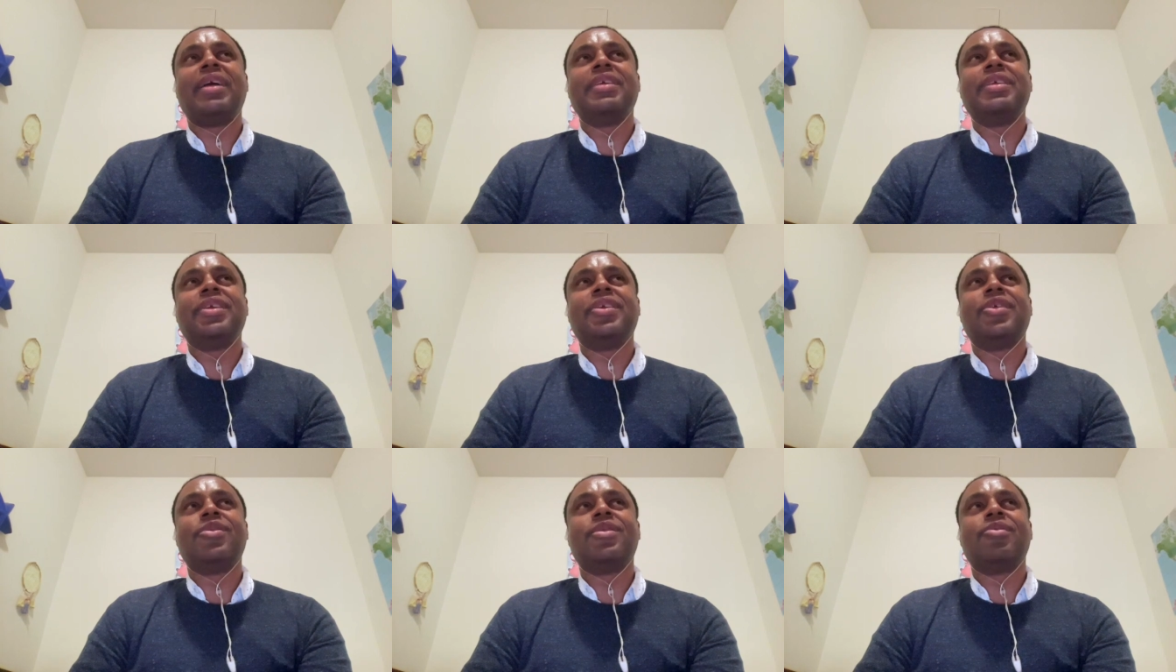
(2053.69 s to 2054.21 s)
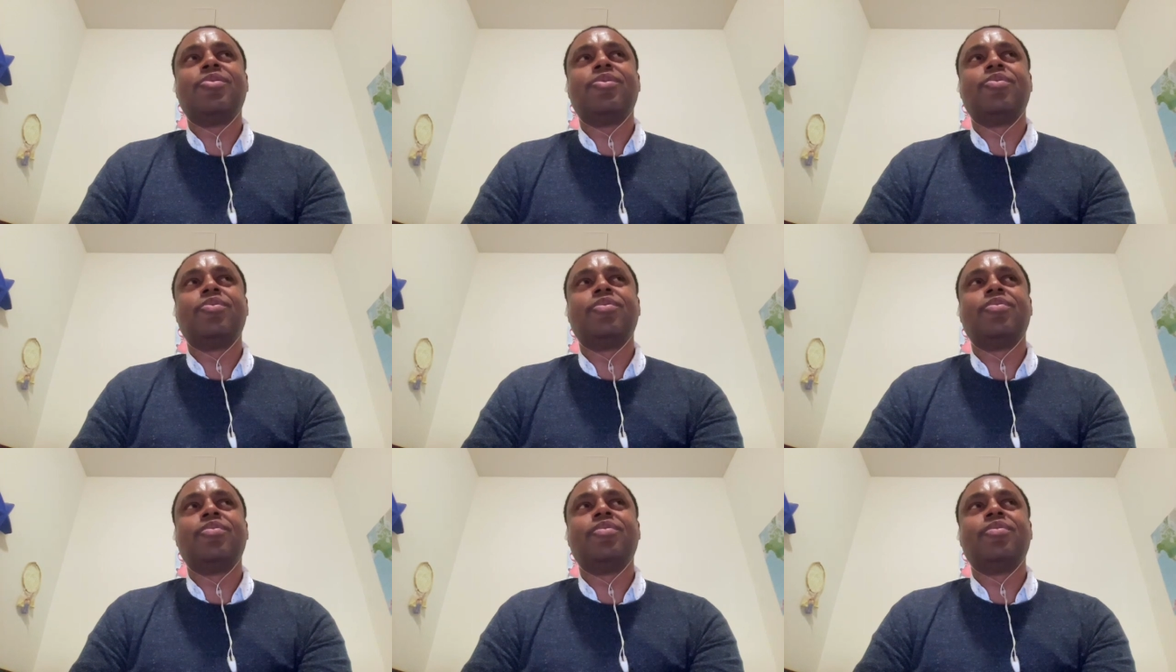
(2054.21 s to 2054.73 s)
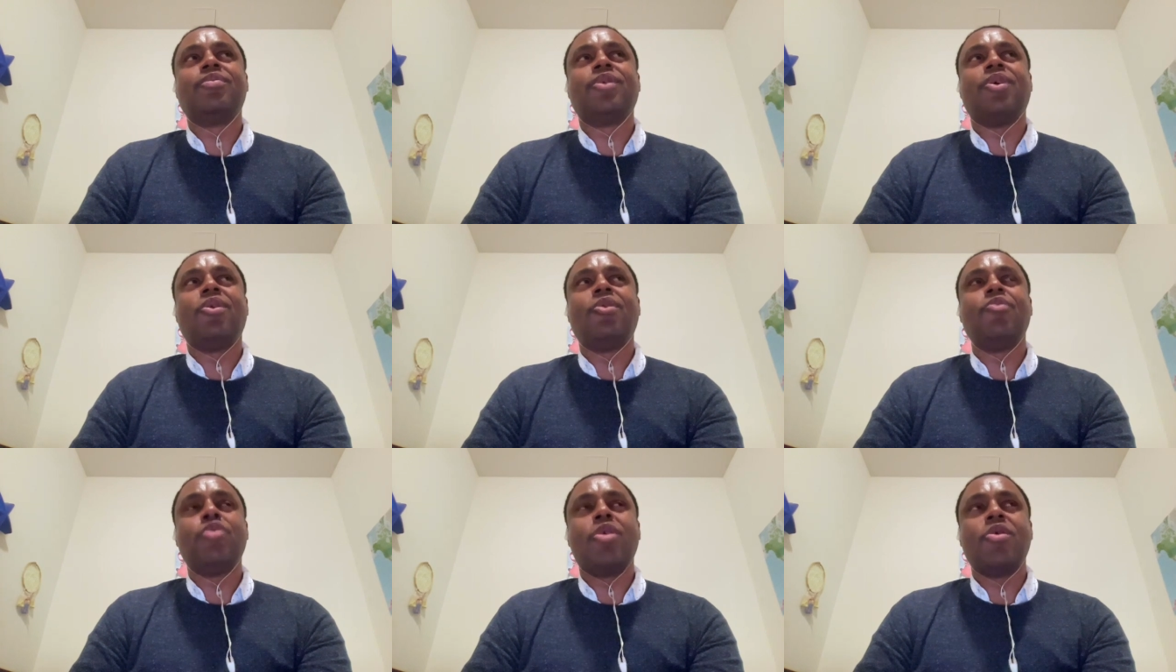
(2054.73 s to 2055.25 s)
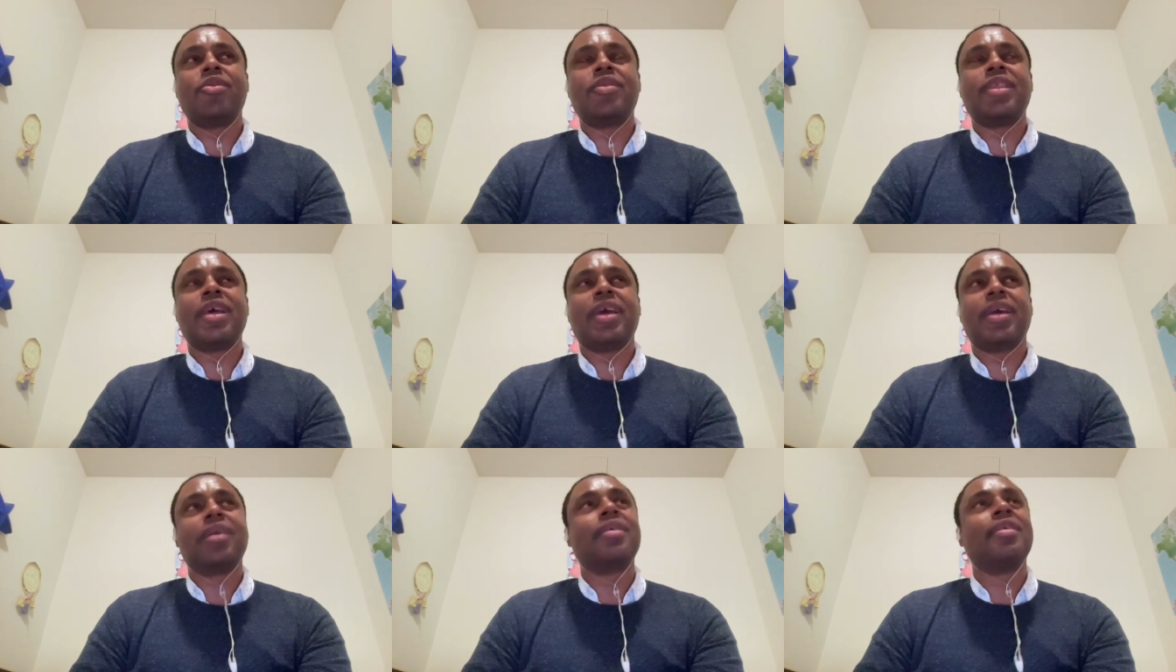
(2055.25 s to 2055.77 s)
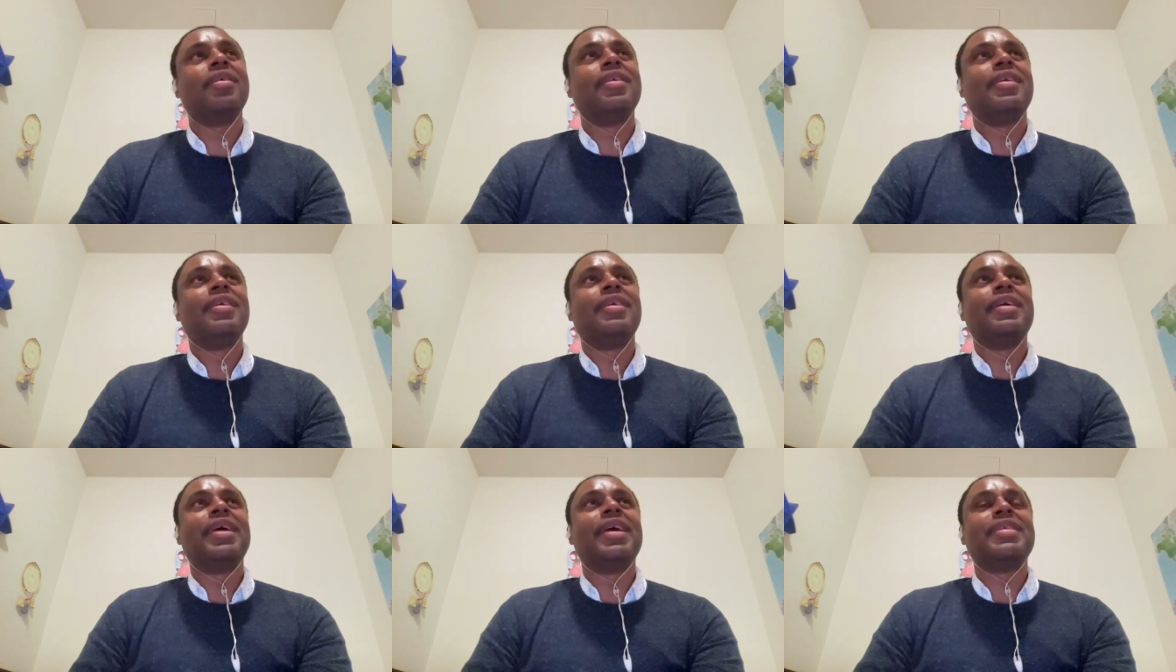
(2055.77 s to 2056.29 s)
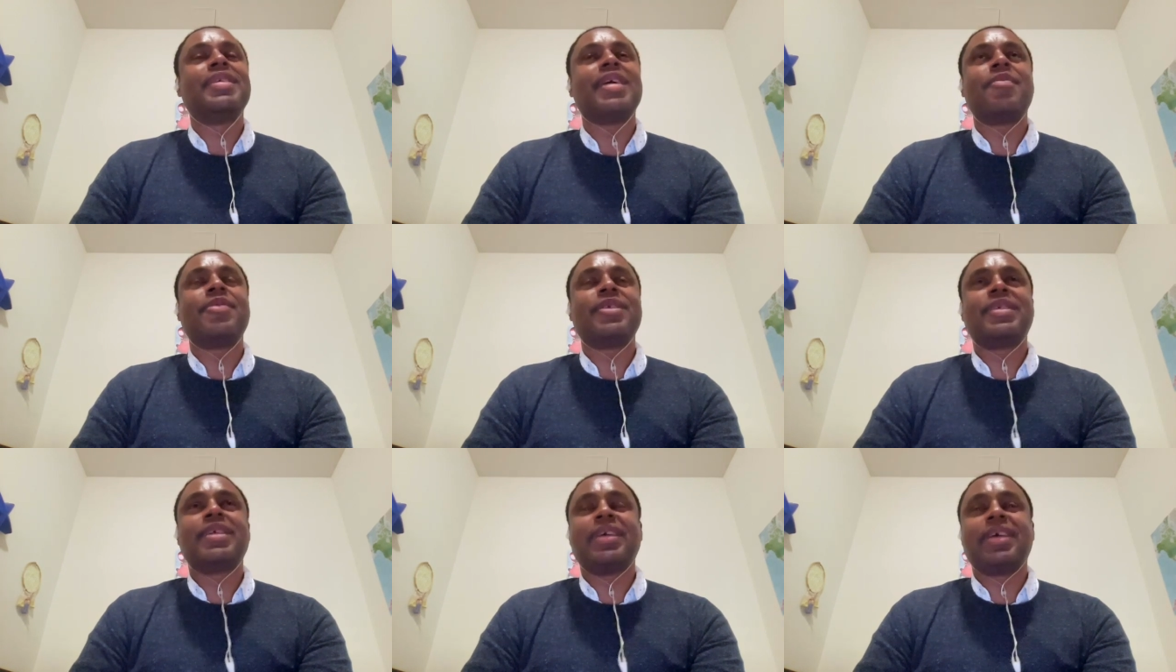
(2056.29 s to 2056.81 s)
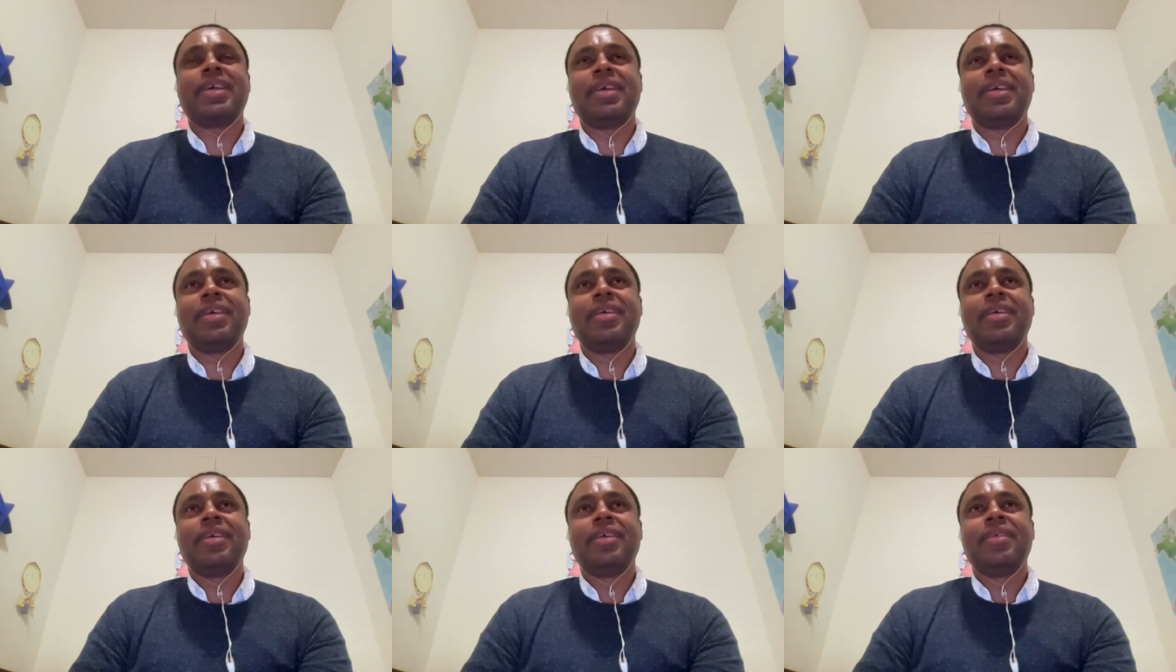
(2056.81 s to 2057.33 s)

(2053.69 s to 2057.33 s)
the whole woke thing is obviously